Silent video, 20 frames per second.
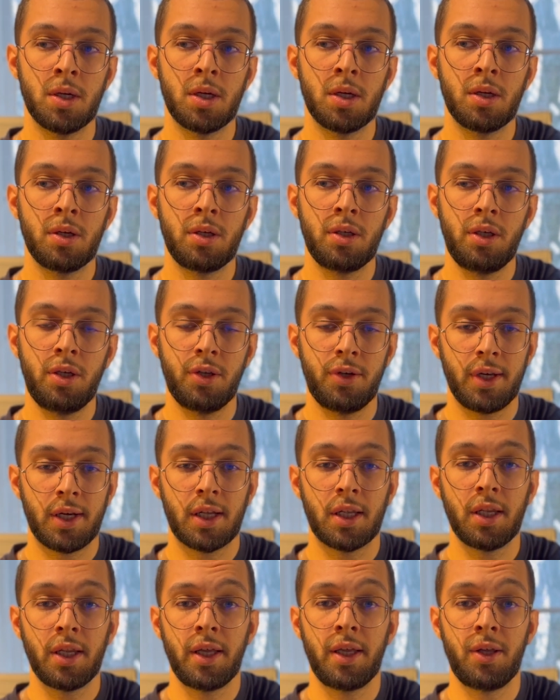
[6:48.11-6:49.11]
uniquely
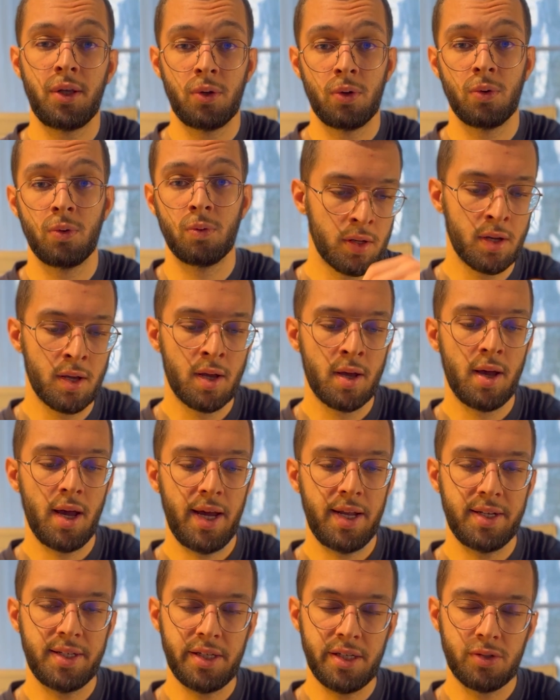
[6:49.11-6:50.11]
you. And
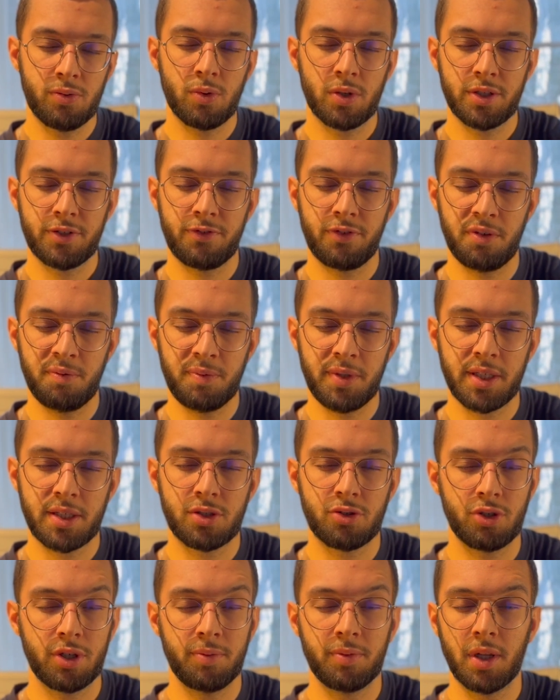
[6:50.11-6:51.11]
this was for me
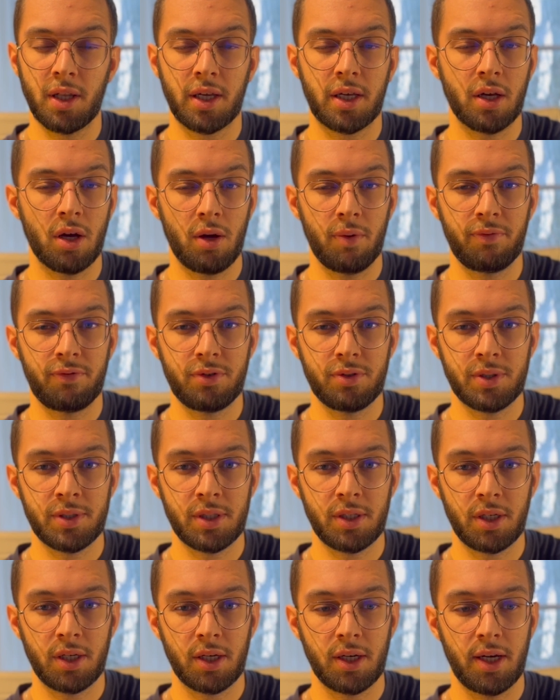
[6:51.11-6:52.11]
extremely
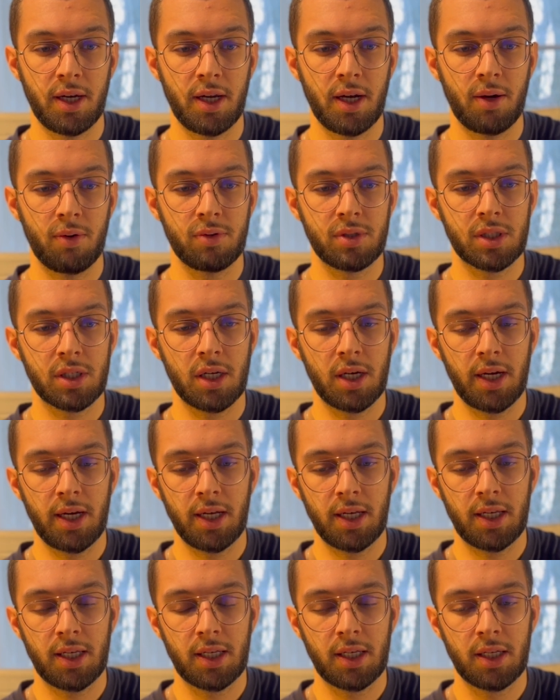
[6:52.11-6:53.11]
confusing. And I was like,
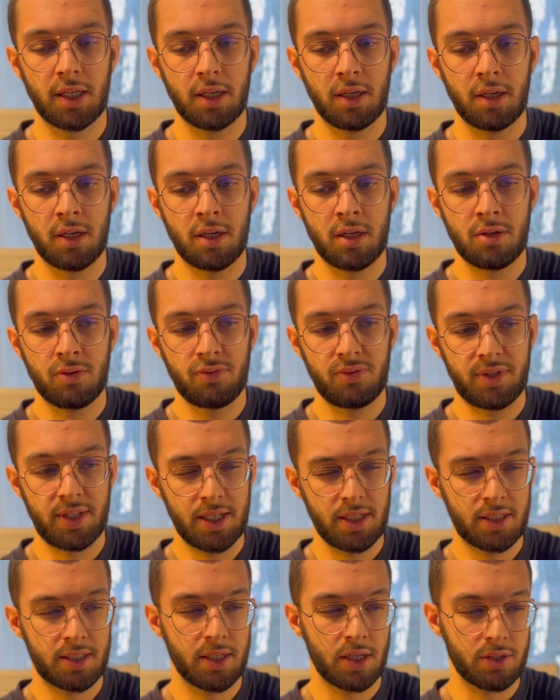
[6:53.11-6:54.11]
this
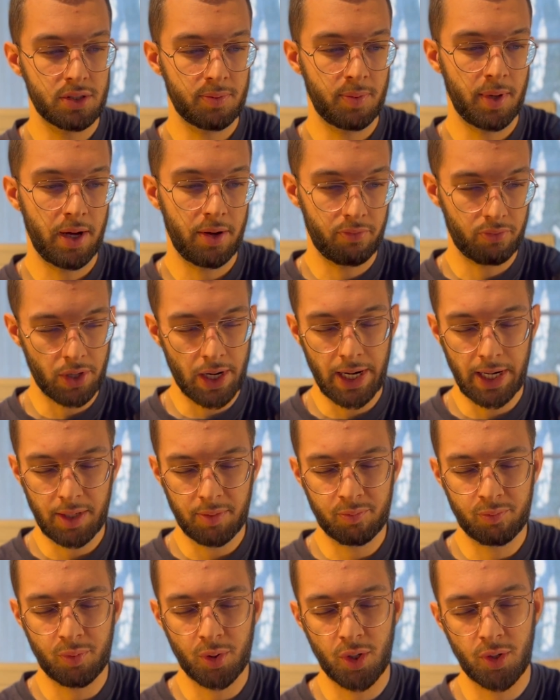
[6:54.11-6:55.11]
sounds about right,
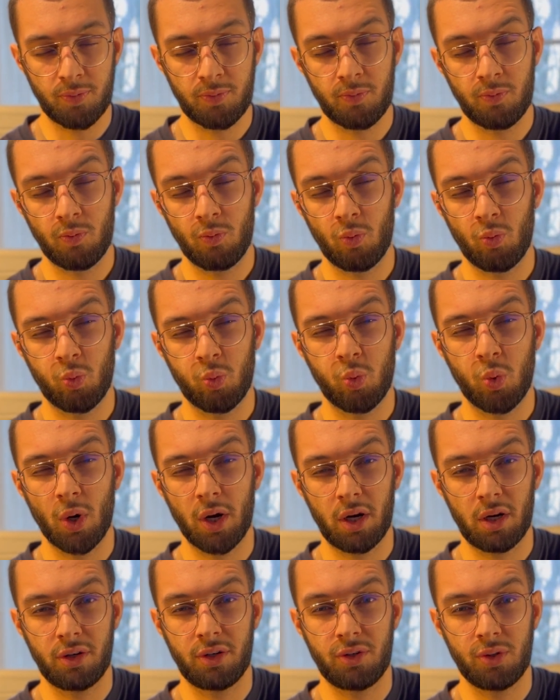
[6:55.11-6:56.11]
but where
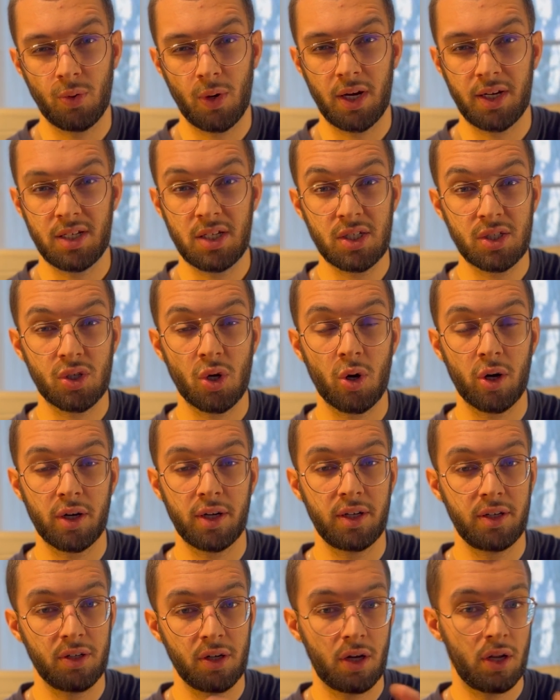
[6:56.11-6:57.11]
do I start in
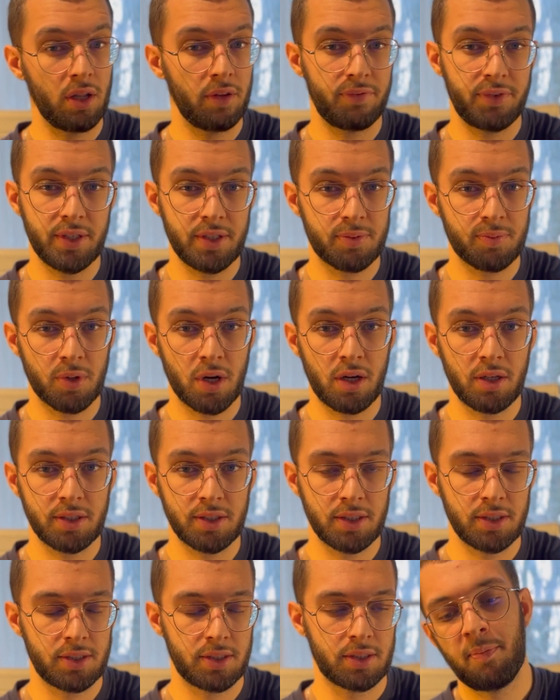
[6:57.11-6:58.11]
all of this
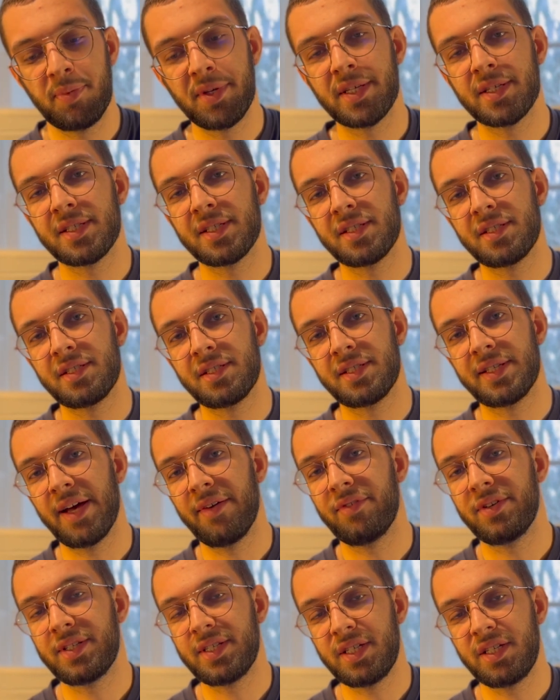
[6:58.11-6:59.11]
process? As a
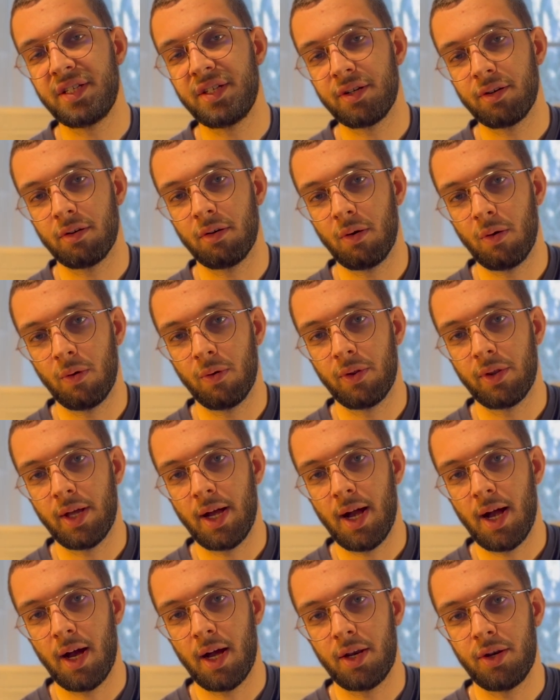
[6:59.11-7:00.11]
17-year-old, I
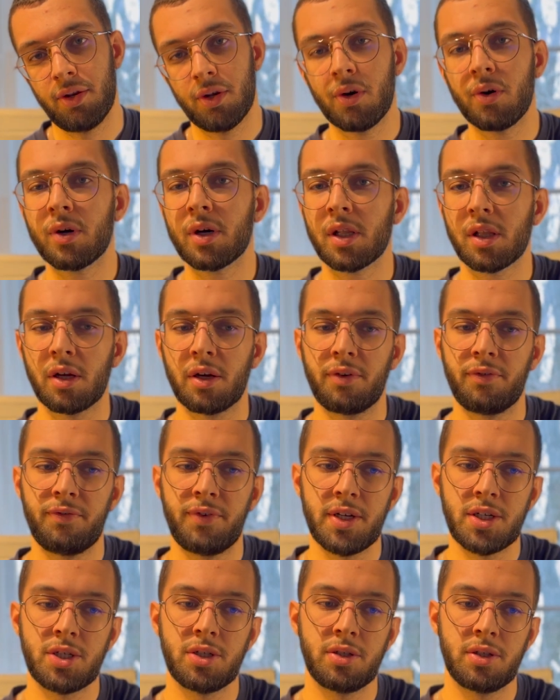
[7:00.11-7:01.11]
had no clear
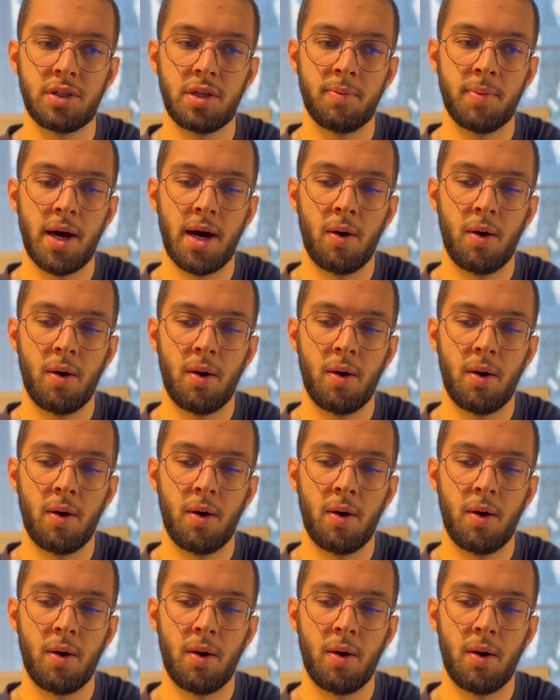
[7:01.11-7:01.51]
vision about what I